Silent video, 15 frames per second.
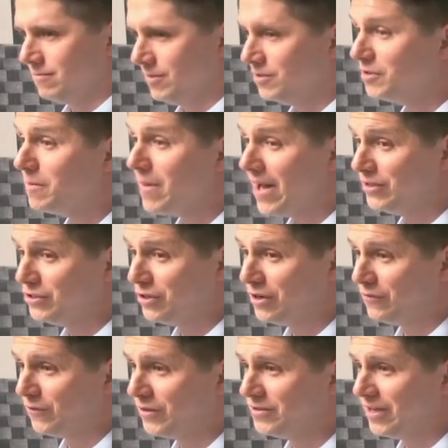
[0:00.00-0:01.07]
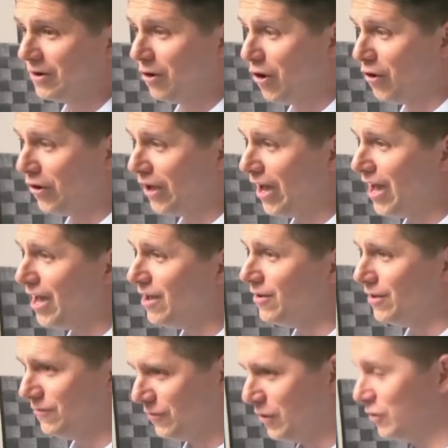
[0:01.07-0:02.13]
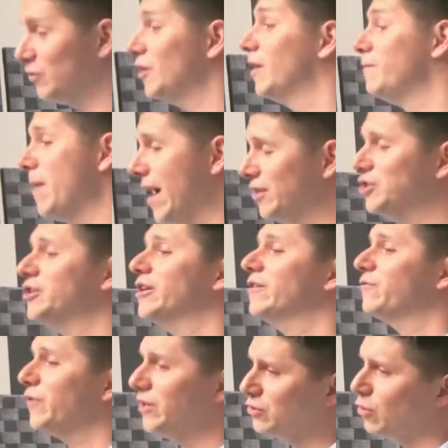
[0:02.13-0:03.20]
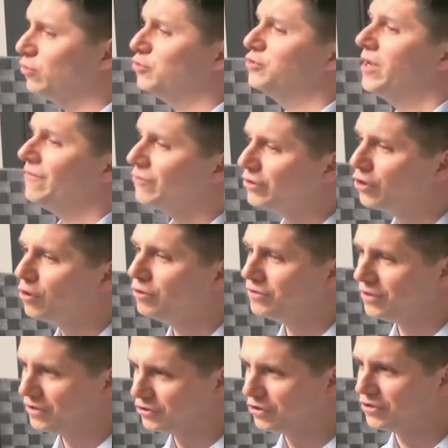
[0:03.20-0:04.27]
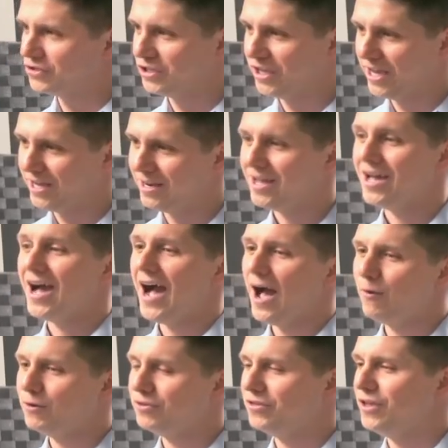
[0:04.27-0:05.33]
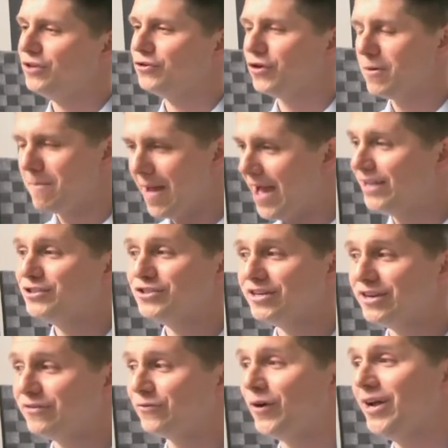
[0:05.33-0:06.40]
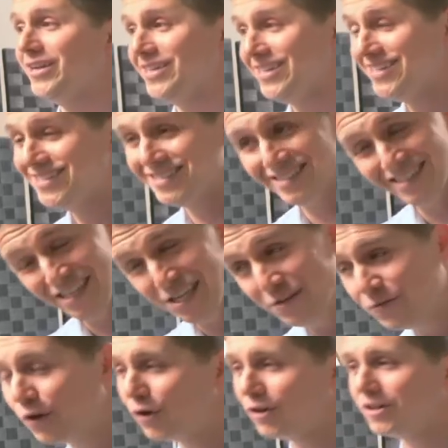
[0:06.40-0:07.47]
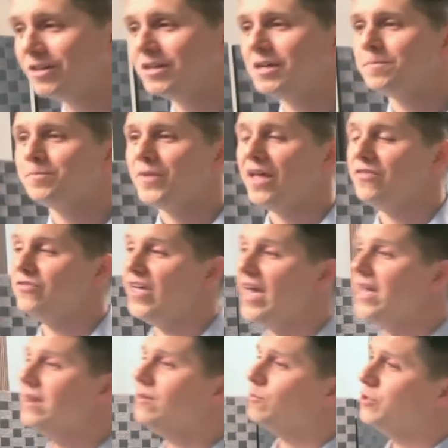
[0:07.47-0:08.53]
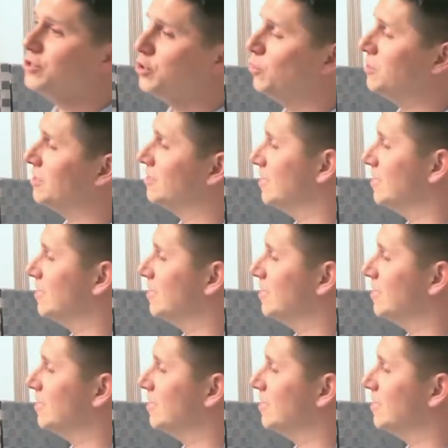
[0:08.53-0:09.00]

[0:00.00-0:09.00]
This is imaginary friend saying, okay, if the imaginary friend told you never to go into the church again, I would think your imaginary friend is evil. And then when she went to